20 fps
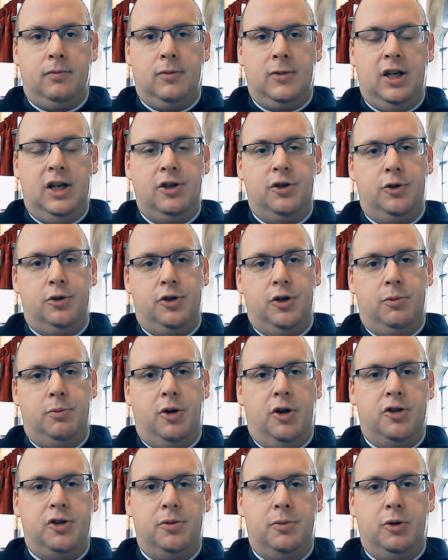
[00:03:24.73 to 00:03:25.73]
It's also
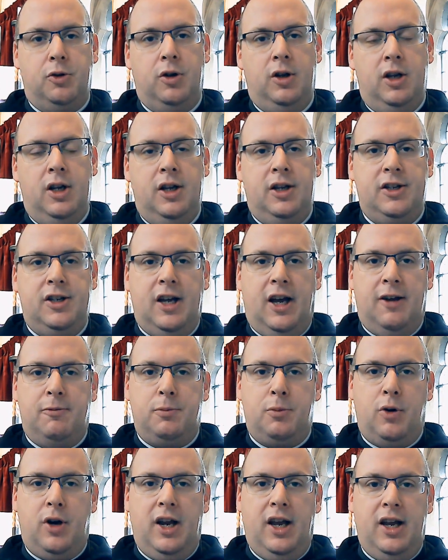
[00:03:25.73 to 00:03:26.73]
possible to
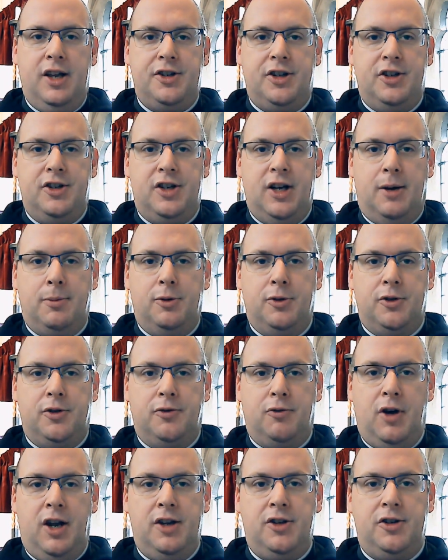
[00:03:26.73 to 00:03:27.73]
have prayers in chapels
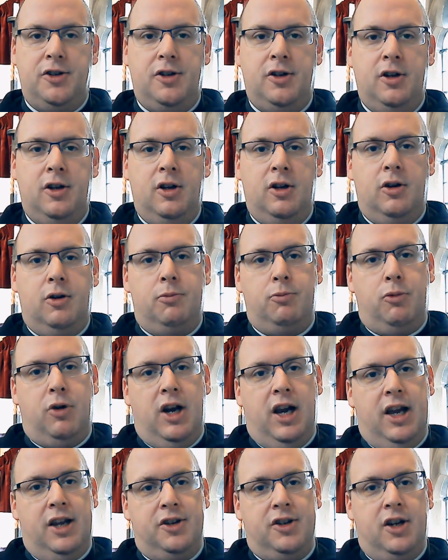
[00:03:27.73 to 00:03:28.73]
of rest,
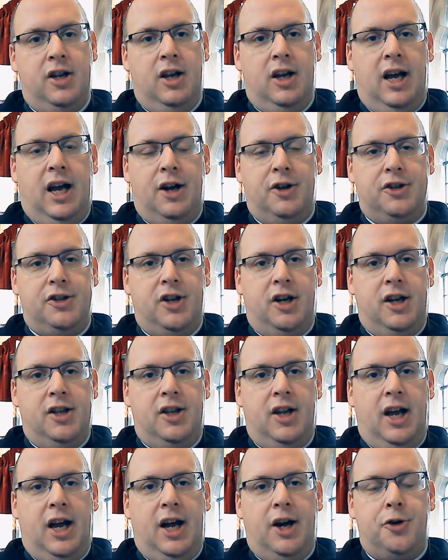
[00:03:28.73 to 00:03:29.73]
prayers outside
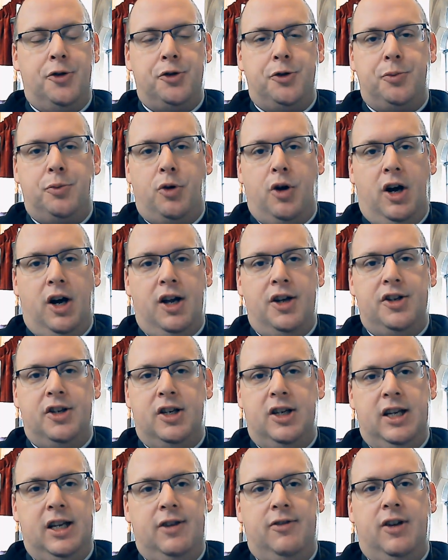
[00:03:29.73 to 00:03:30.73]
the house prior to
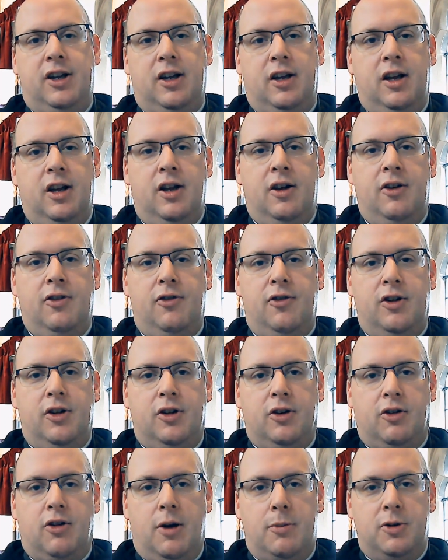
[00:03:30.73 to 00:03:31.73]
leaving for
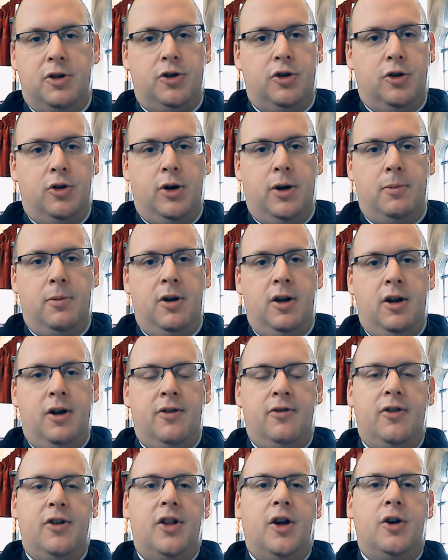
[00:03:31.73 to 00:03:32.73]
the crematorium
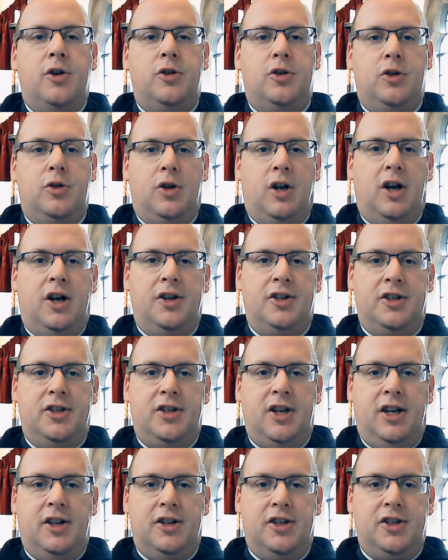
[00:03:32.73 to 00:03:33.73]
for those who can't
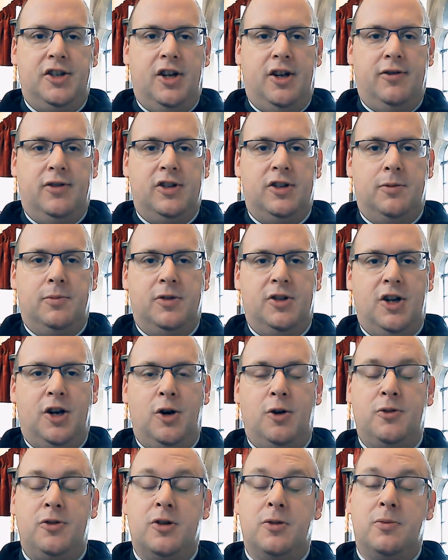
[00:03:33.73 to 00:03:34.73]
attend the service
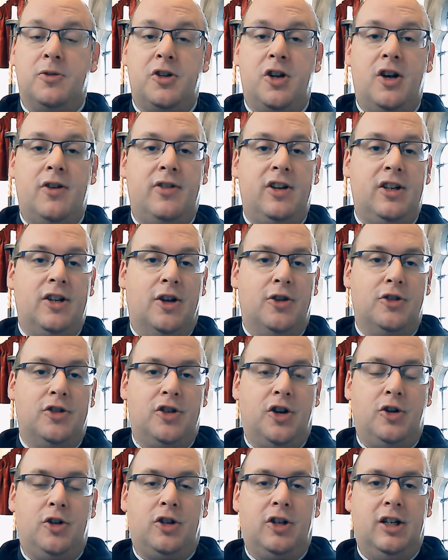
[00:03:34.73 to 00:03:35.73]
themselves, observing those
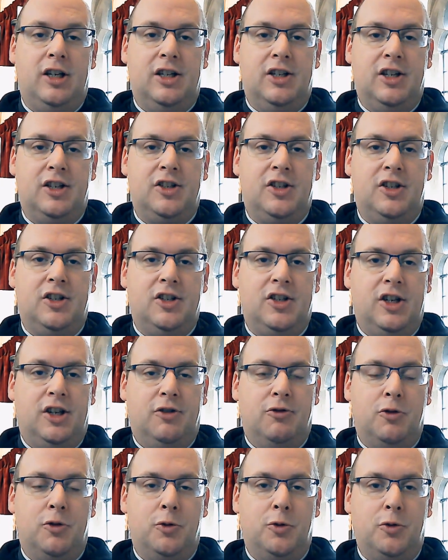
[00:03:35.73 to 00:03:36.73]
socially distancing
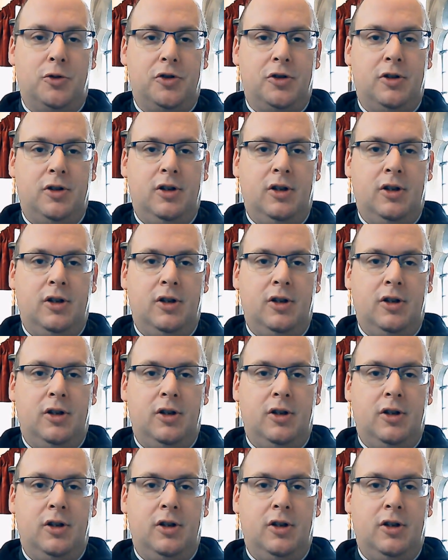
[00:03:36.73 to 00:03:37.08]
rules.